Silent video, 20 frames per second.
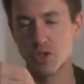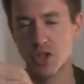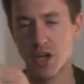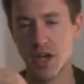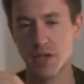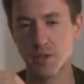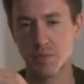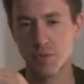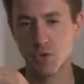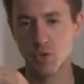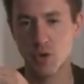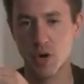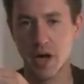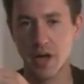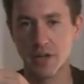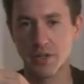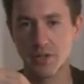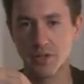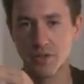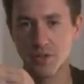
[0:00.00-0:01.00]
Jasmine
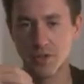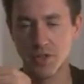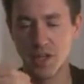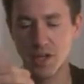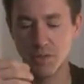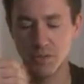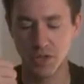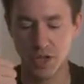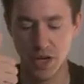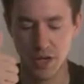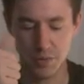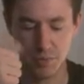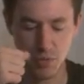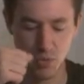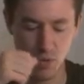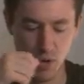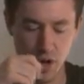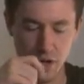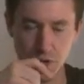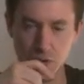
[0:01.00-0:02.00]
rice, steamed jasmine
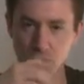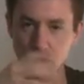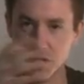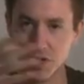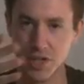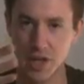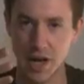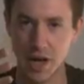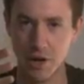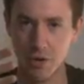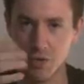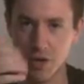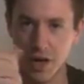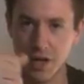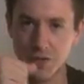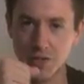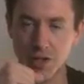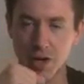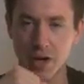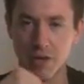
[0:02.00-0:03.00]
rice, or a Thai
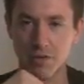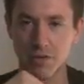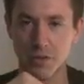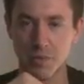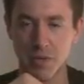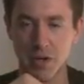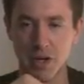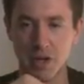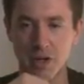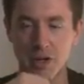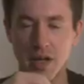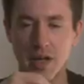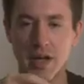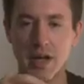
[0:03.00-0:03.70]
rice kind of smell.